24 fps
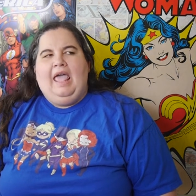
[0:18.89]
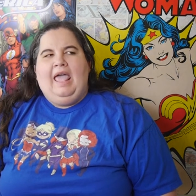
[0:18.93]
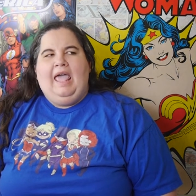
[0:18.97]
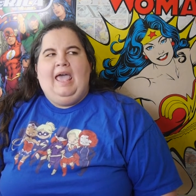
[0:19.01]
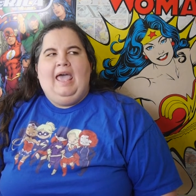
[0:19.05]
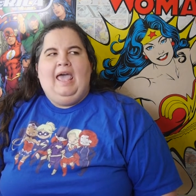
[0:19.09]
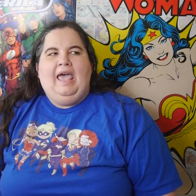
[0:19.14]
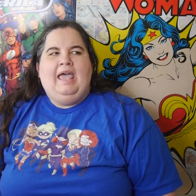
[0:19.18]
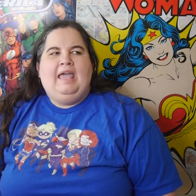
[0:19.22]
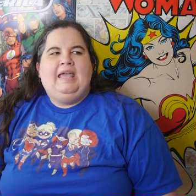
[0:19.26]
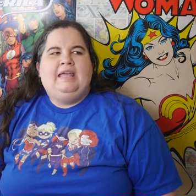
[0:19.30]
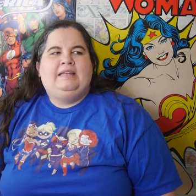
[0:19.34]

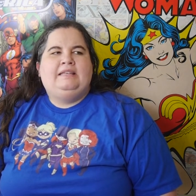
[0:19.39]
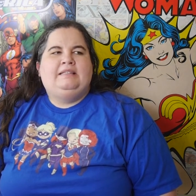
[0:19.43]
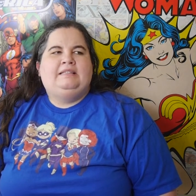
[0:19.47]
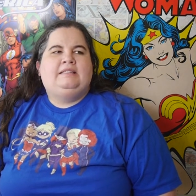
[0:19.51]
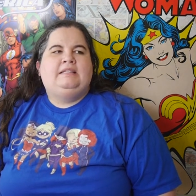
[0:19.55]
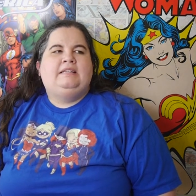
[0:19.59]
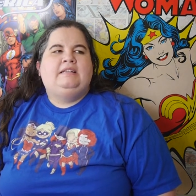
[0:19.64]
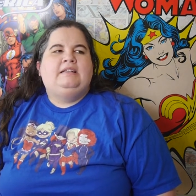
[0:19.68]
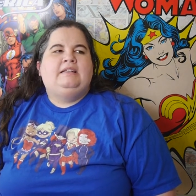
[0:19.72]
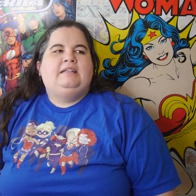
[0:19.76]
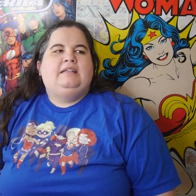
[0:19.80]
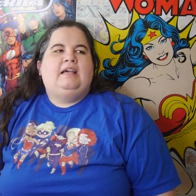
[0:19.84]
And
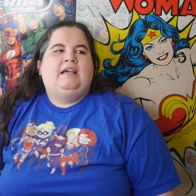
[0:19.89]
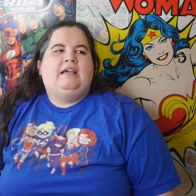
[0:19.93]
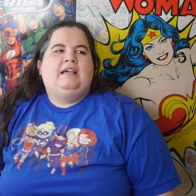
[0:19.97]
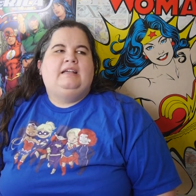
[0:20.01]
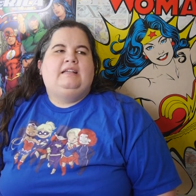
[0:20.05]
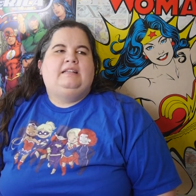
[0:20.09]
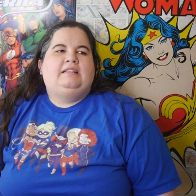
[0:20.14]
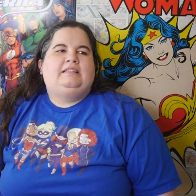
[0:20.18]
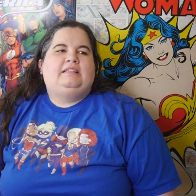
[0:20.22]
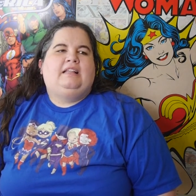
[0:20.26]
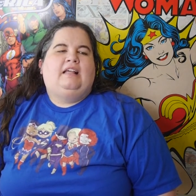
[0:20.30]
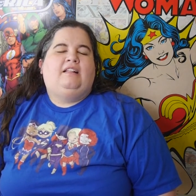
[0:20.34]

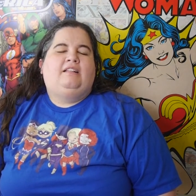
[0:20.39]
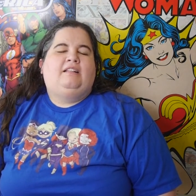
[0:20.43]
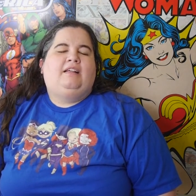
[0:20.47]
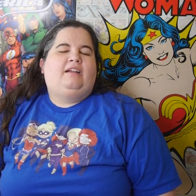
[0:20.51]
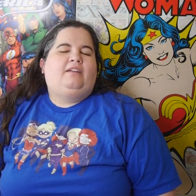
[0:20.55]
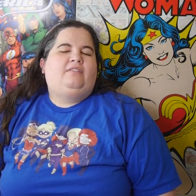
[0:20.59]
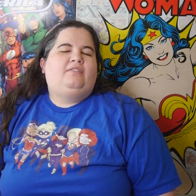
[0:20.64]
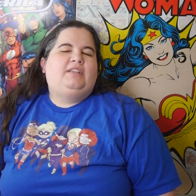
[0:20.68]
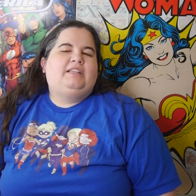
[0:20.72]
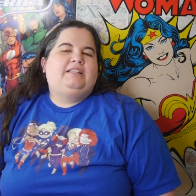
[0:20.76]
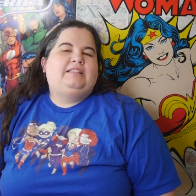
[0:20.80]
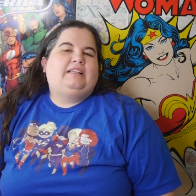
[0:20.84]
as a lot
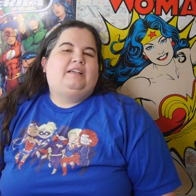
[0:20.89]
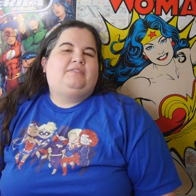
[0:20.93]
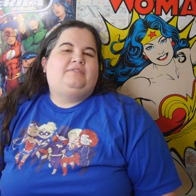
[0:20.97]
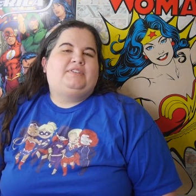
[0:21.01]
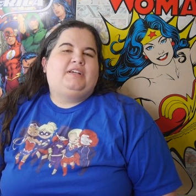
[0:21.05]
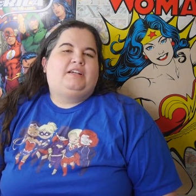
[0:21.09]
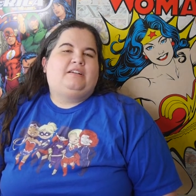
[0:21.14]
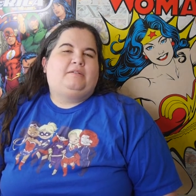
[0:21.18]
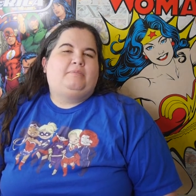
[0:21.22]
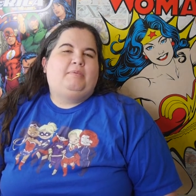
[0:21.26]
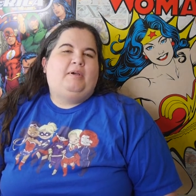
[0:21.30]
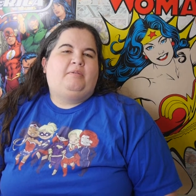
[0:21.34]
of these I've
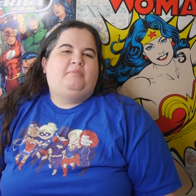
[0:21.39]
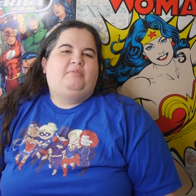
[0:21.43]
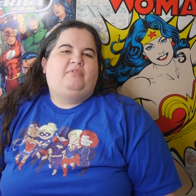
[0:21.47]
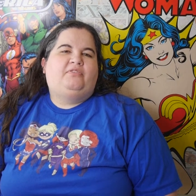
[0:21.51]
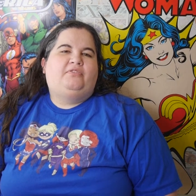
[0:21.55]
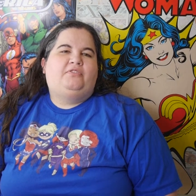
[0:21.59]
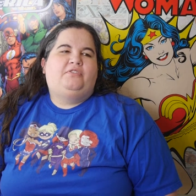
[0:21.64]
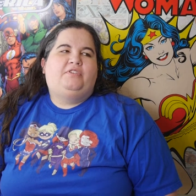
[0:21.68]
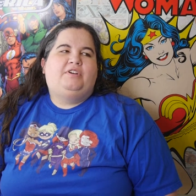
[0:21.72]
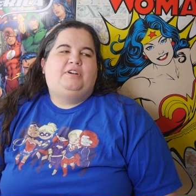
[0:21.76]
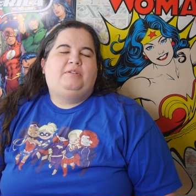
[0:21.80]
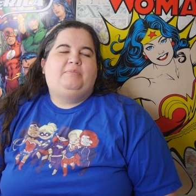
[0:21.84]
talked about
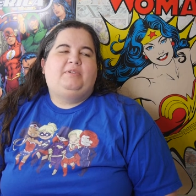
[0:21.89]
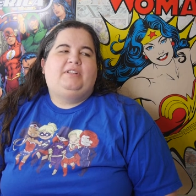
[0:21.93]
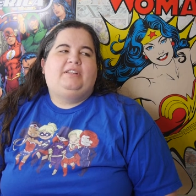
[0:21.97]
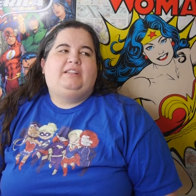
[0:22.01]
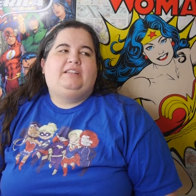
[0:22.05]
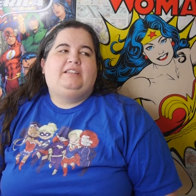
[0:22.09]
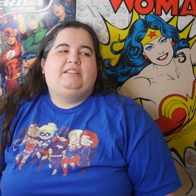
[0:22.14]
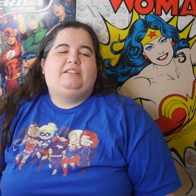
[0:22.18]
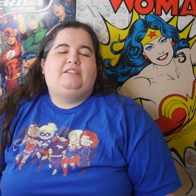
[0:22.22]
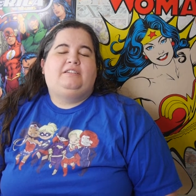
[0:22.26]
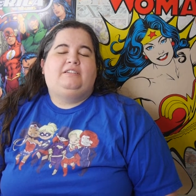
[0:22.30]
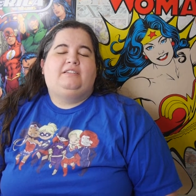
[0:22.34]
before, but
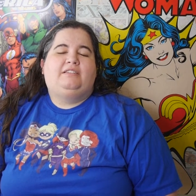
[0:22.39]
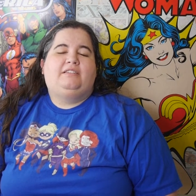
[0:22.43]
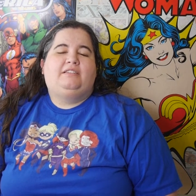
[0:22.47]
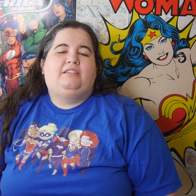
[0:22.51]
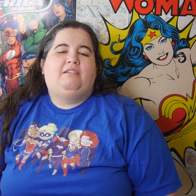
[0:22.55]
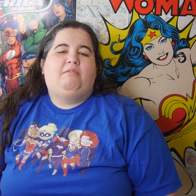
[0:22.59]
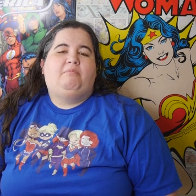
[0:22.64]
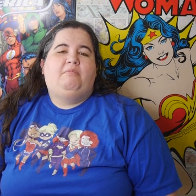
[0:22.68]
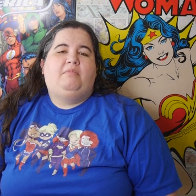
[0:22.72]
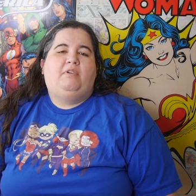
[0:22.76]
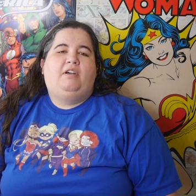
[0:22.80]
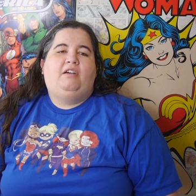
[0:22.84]
these are just
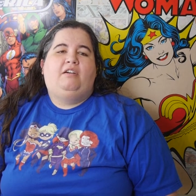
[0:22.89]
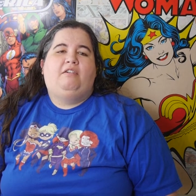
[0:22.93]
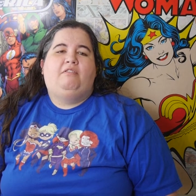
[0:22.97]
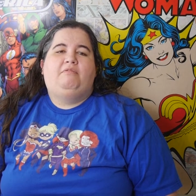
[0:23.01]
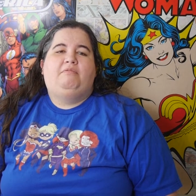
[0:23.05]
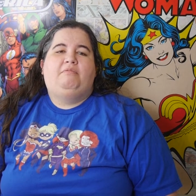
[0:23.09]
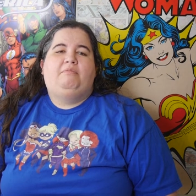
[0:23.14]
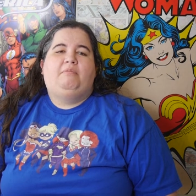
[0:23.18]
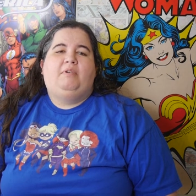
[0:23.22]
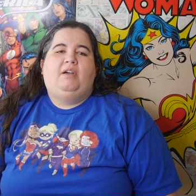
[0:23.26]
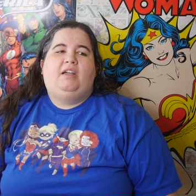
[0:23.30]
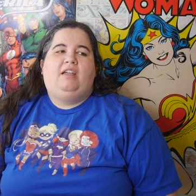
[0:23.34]
some
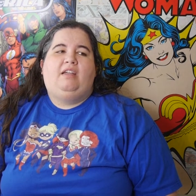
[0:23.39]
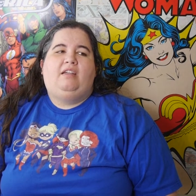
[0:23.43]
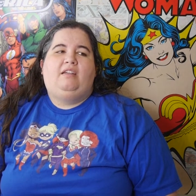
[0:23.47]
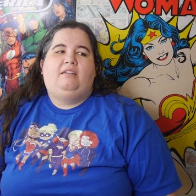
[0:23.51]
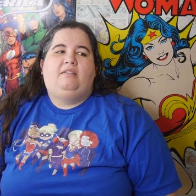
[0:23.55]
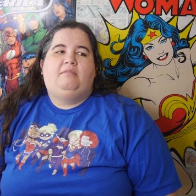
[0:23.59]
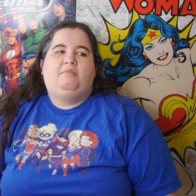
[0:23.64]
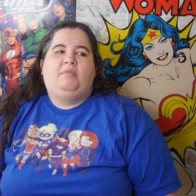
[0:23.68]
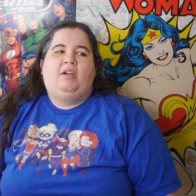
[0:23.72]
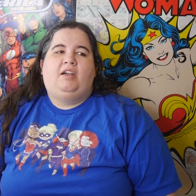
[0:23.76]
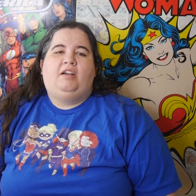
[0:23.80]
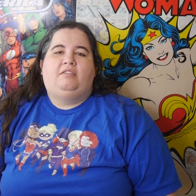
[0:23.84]
of
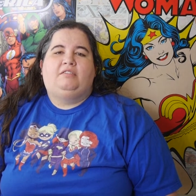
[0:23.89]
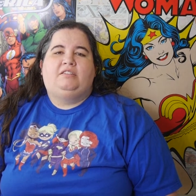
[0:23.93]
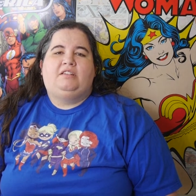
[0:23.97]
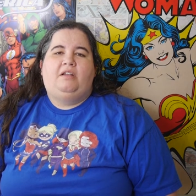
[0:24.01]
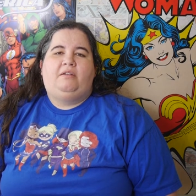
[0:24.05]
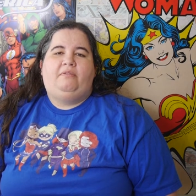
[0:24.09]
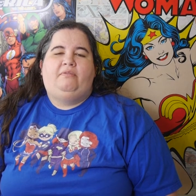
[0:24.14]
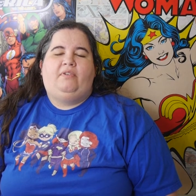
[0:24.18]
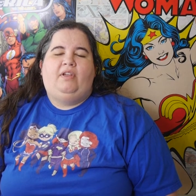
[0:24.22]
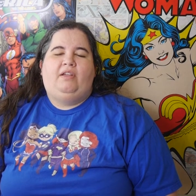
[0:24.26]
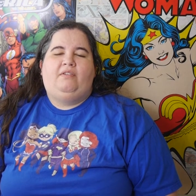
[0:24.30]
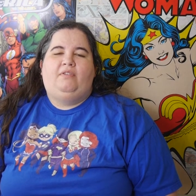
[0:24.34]
my
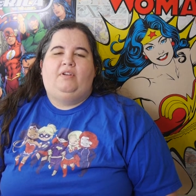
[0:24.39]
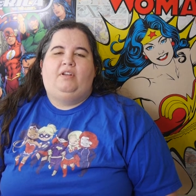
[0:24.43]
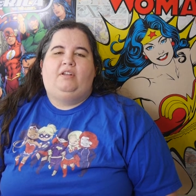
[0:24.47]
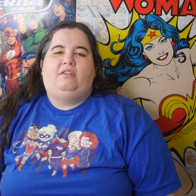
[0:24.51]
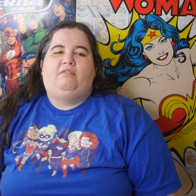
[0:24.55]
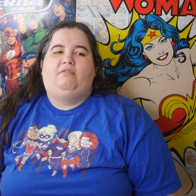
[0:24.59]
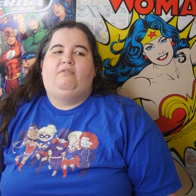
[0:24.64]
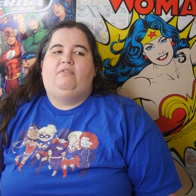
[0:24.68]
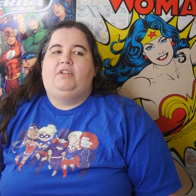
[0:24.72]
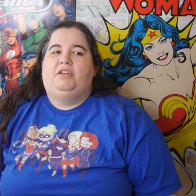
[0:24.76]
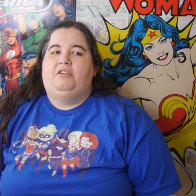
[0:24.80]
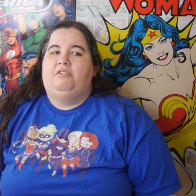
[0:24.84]
all-time
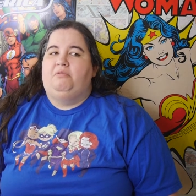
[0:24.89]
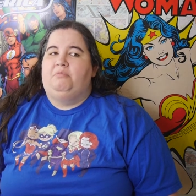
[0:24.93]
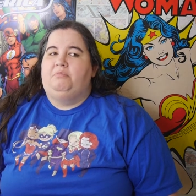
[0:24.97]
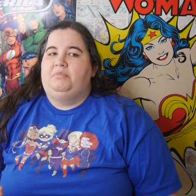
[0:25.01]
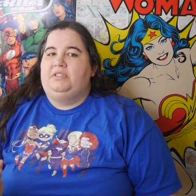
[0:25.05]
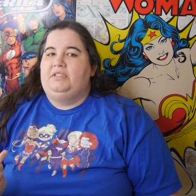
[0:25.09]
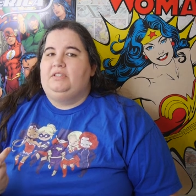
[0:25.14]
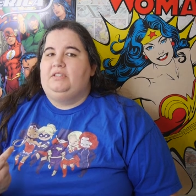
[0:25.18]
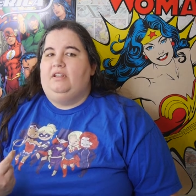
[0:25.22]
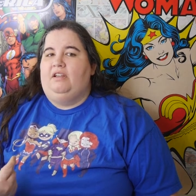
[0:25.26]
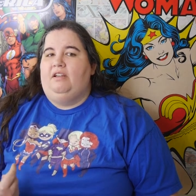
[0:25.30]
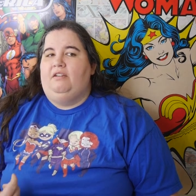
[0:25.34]
favorite
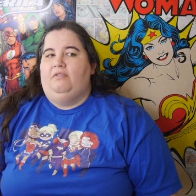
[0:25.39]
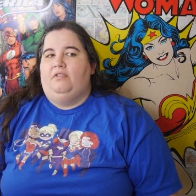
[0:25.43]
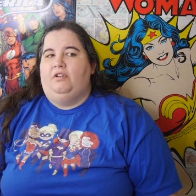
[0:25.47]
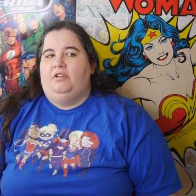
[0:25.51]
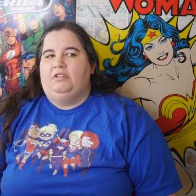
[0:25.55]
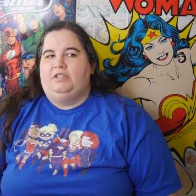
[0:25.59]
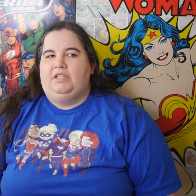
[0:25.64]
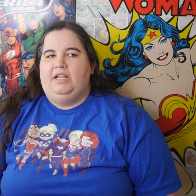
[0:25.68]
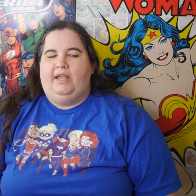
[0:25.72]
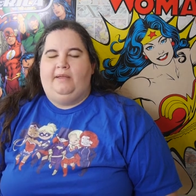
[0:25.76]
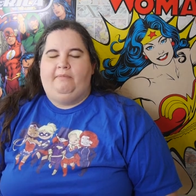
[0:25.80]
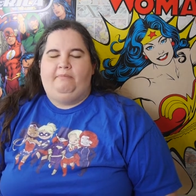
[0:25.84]
films of all
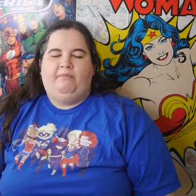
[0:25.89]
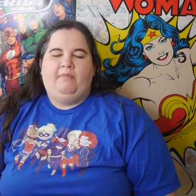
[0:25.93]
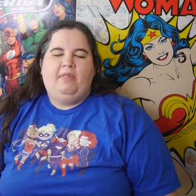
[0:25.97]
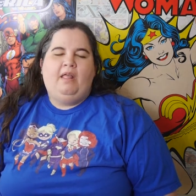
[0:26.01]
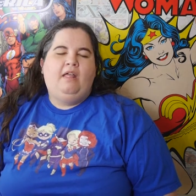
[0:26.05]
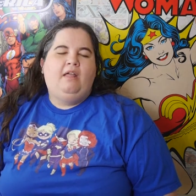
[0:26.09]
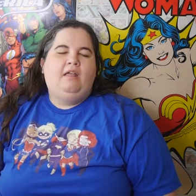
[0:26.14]
time.